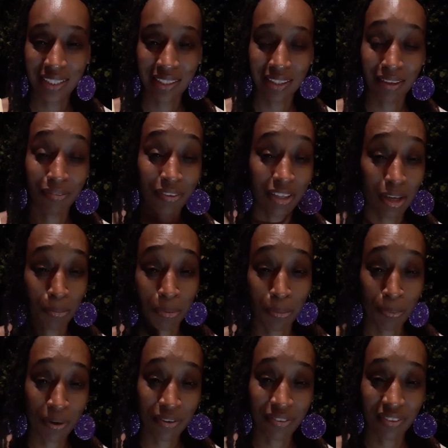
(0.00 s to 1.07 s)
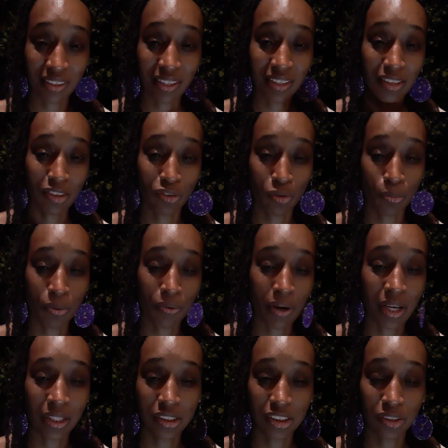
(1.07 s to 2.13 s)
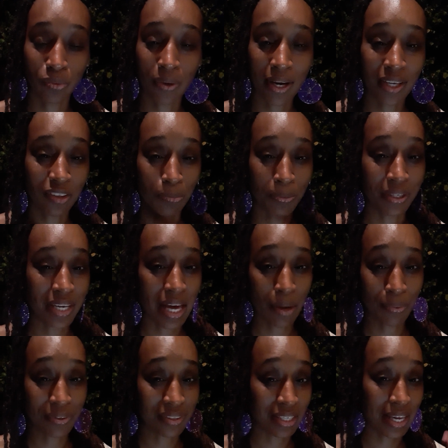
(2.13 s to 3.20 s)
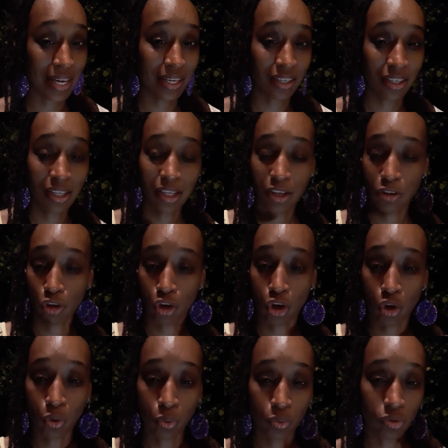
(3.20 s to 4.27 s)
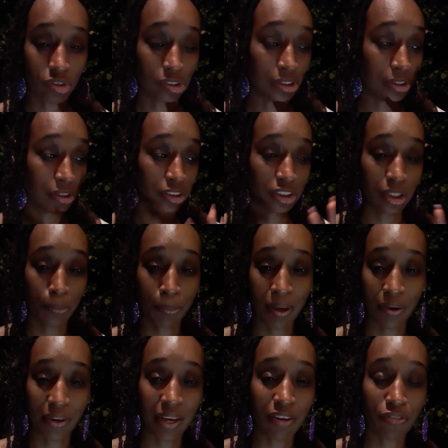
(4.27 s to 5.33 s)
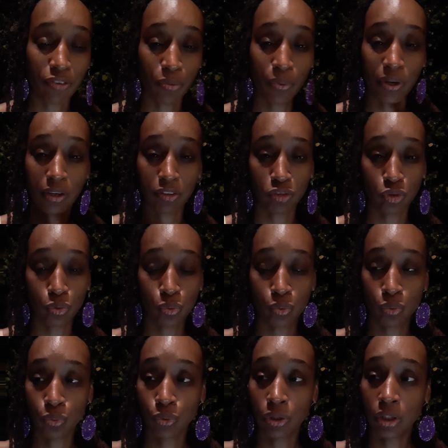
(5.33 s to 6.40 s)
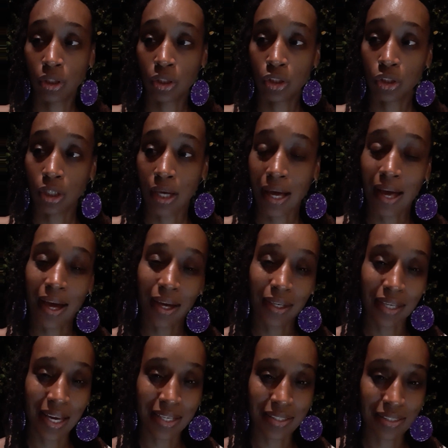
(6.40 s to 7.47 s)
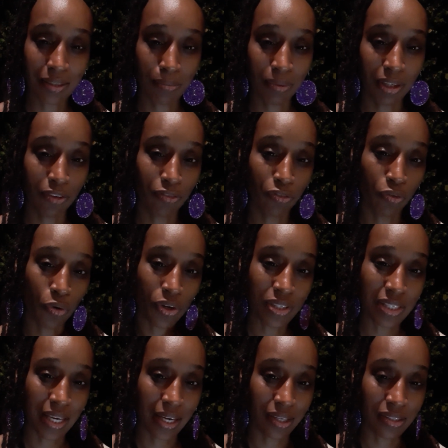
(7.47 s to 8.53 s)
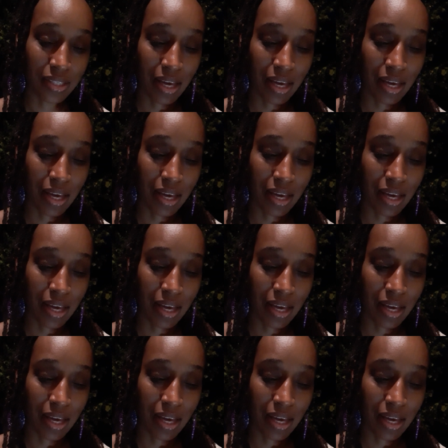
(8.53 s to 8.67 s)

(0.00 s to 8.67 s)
of a number person numerology wise, but now it's like the codes jump out everywhere to highlight to me vortex.